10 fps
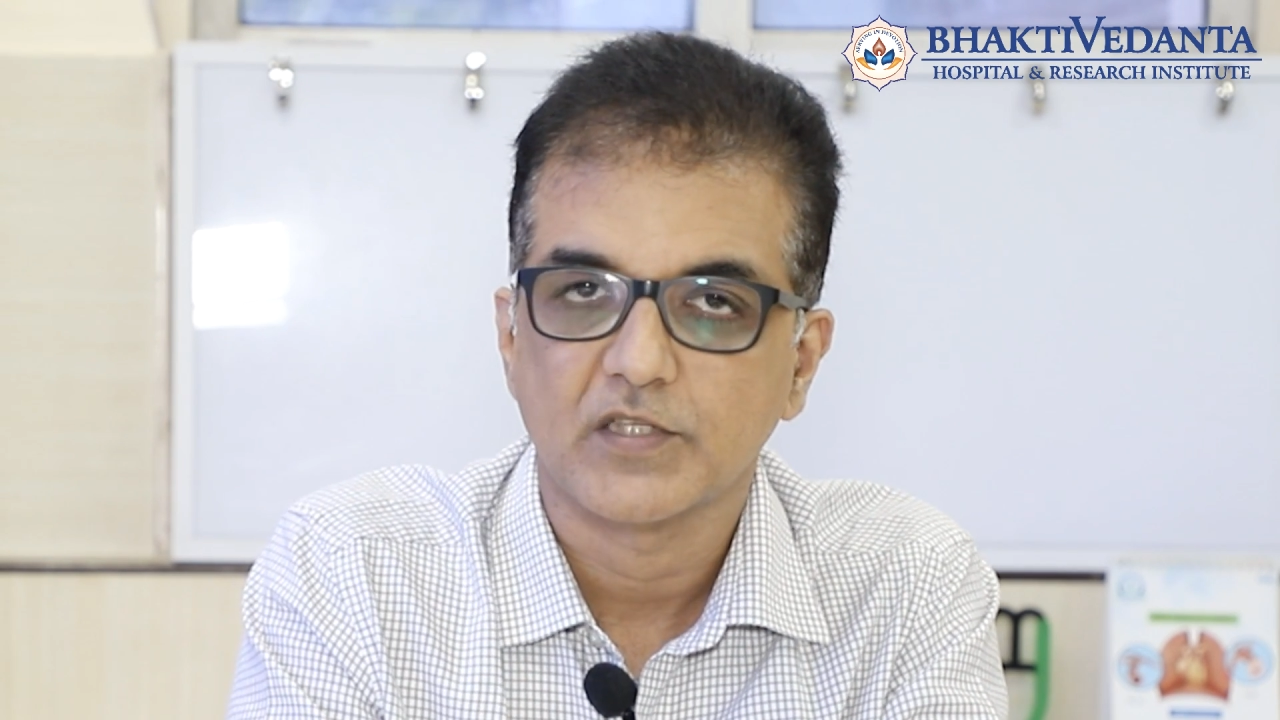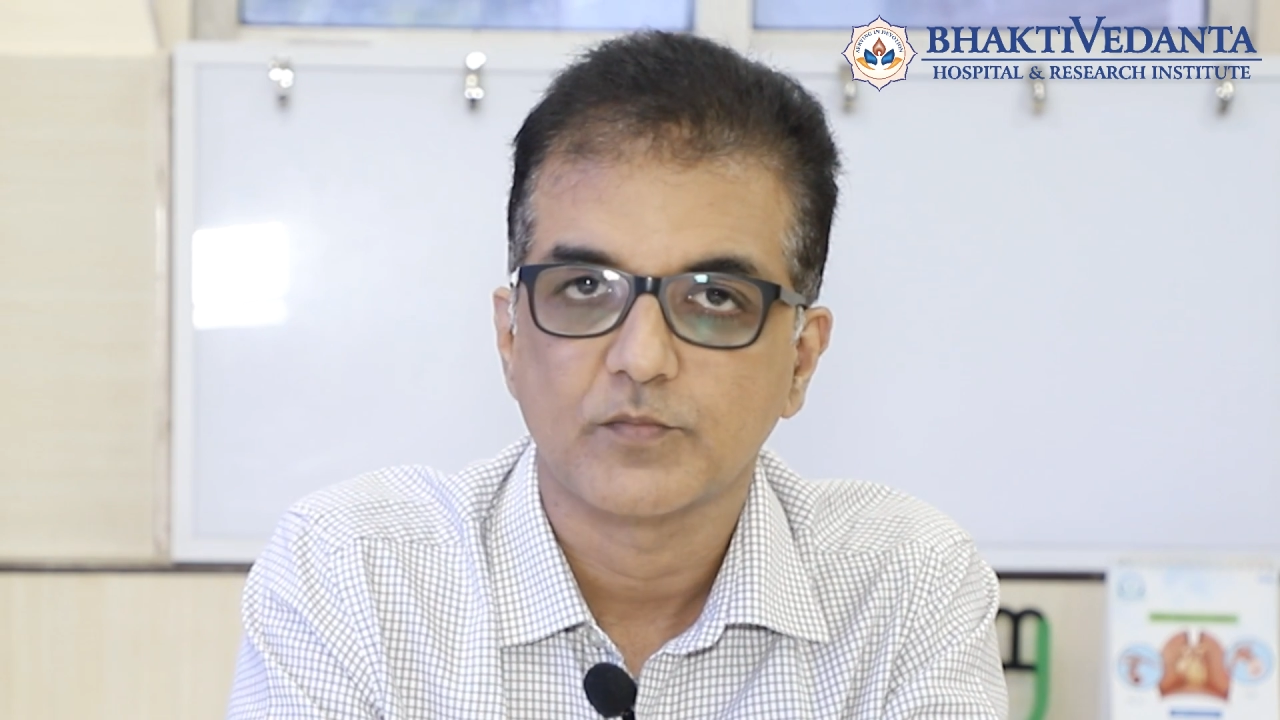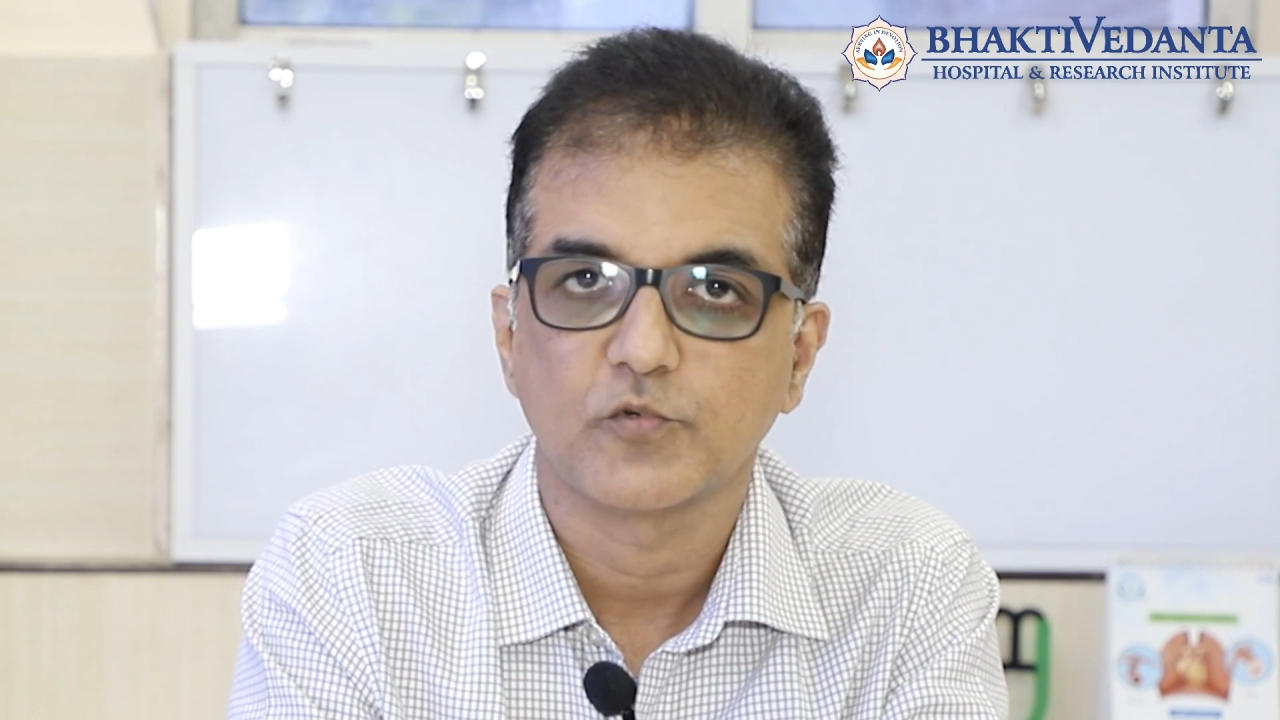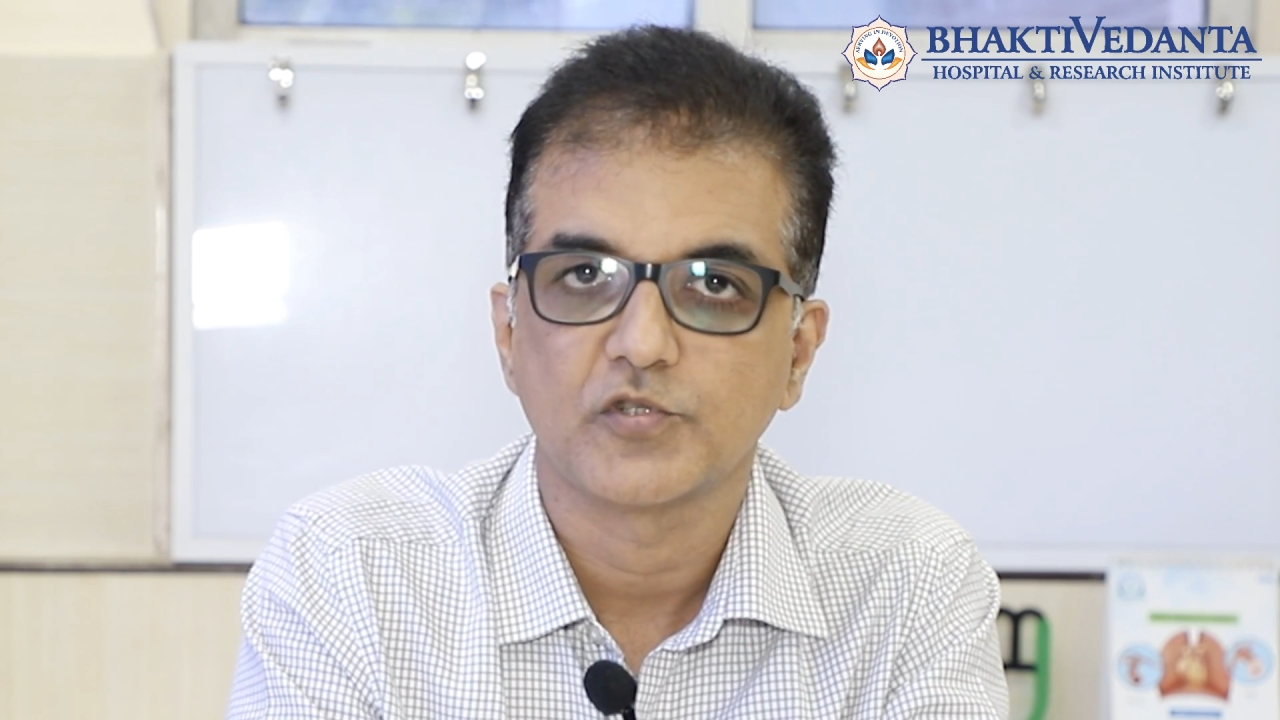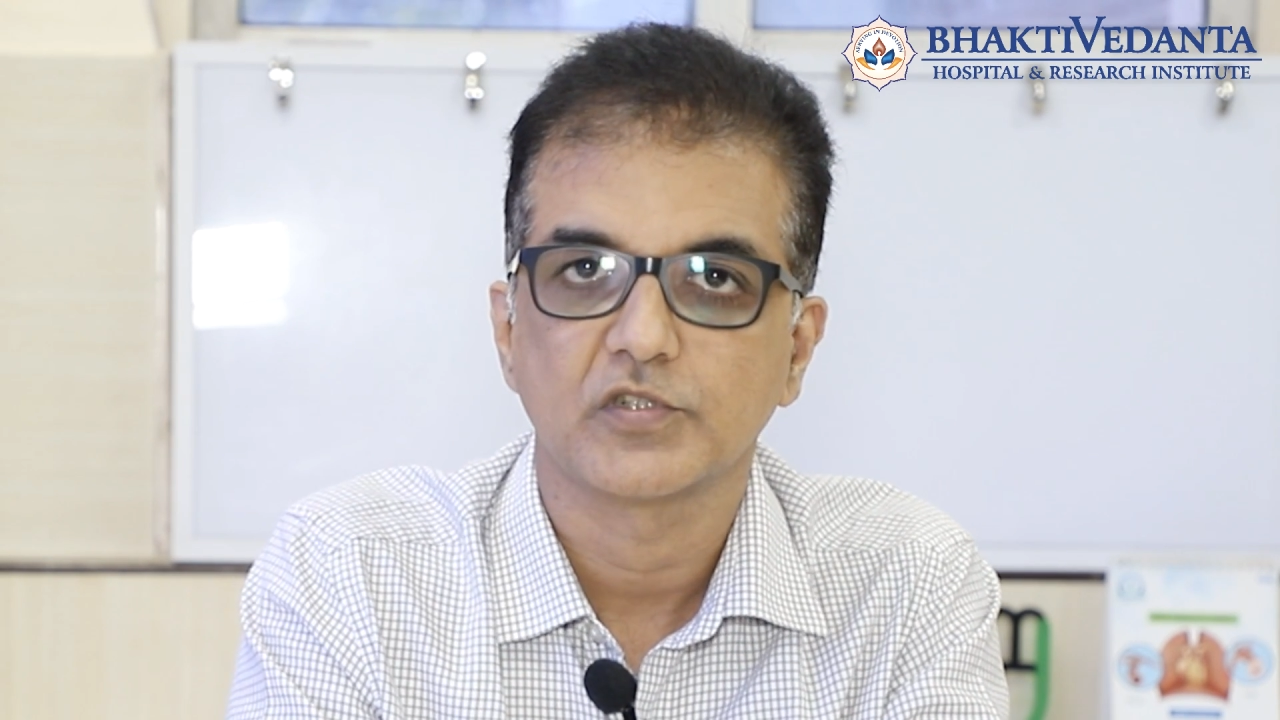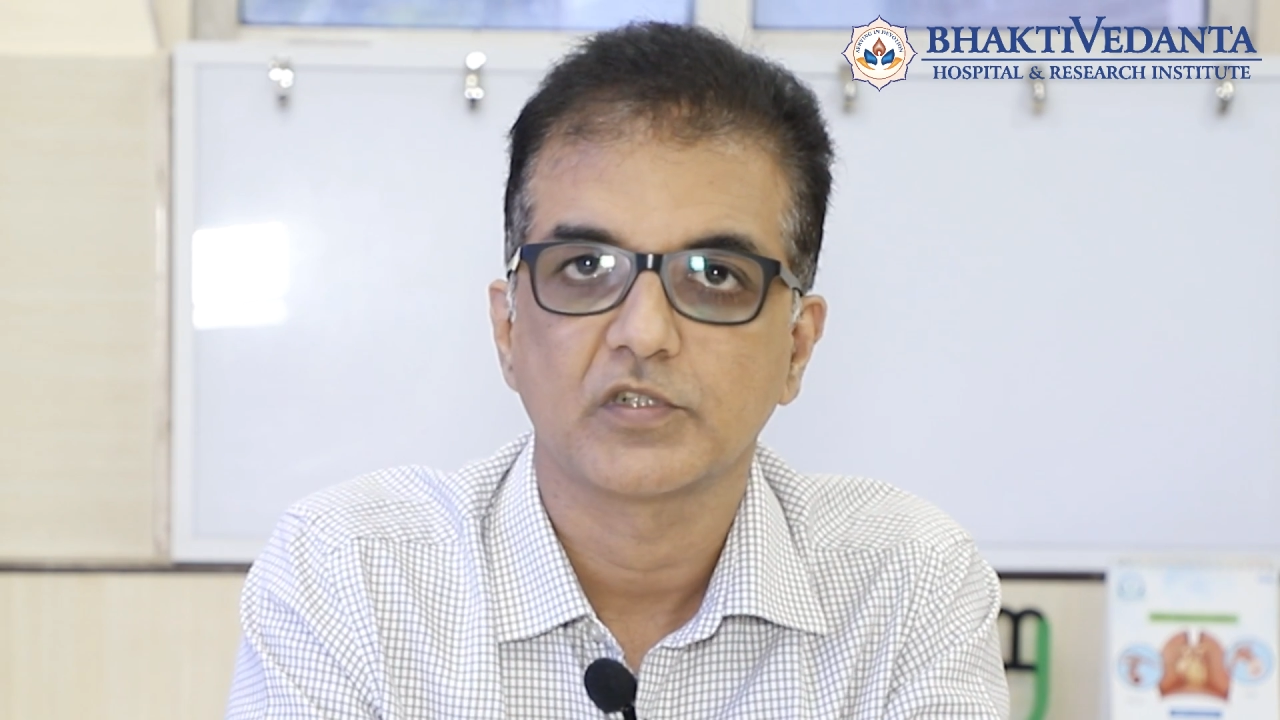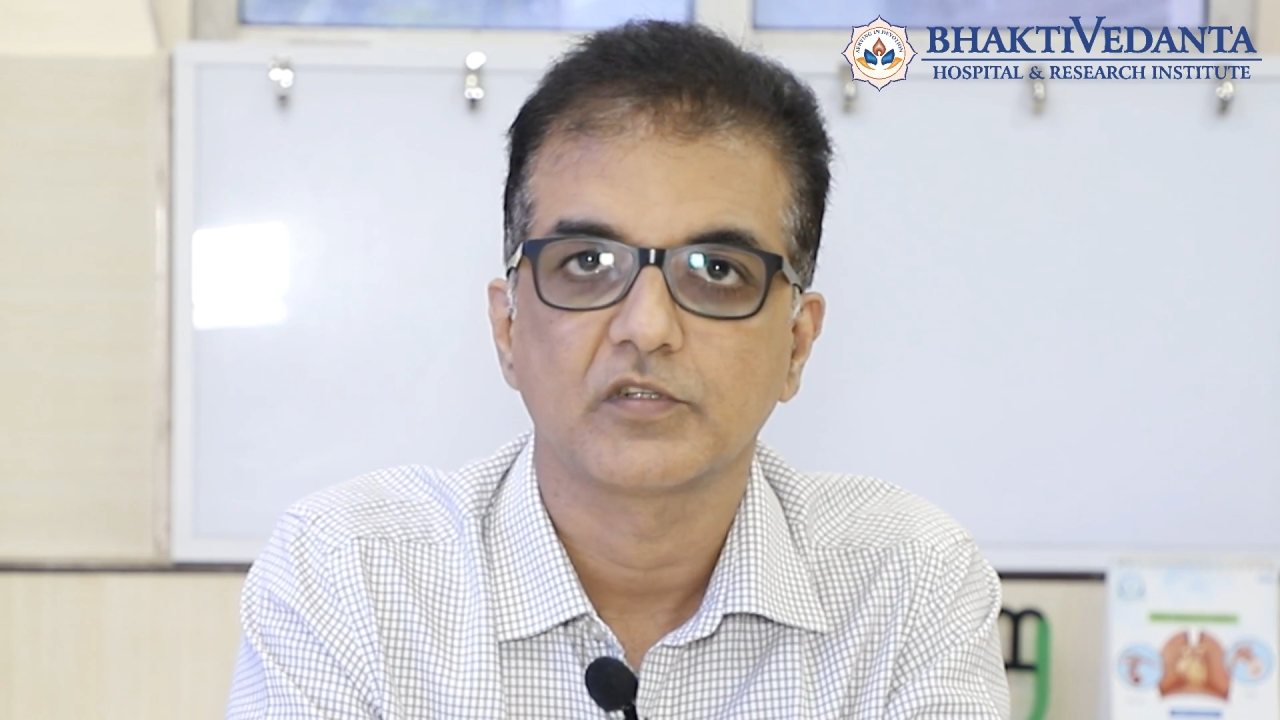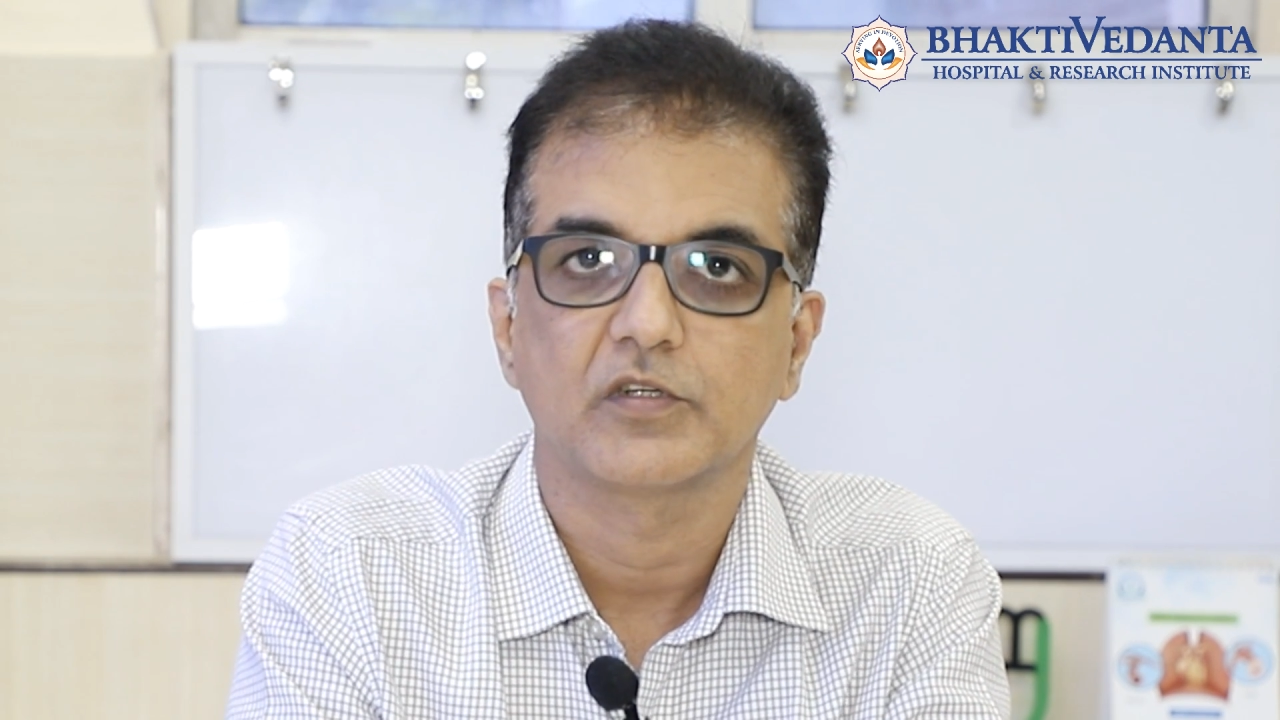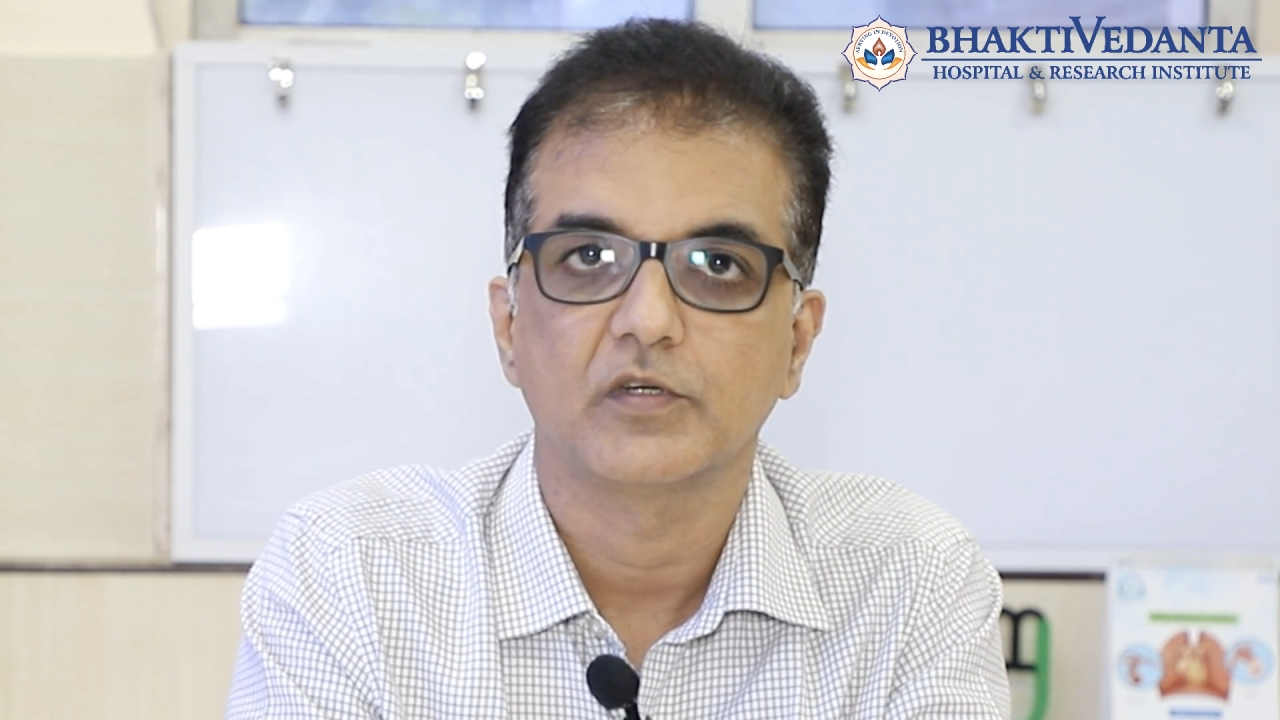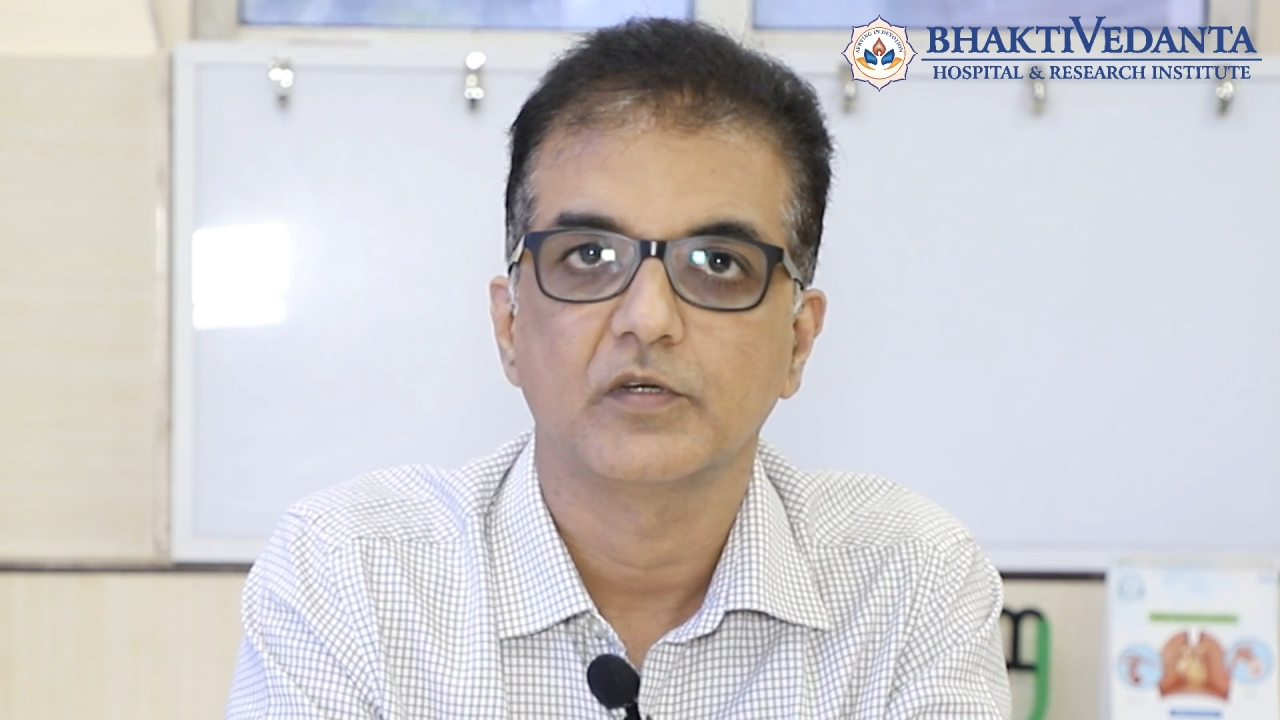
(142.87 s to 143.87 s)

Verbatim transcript: exposure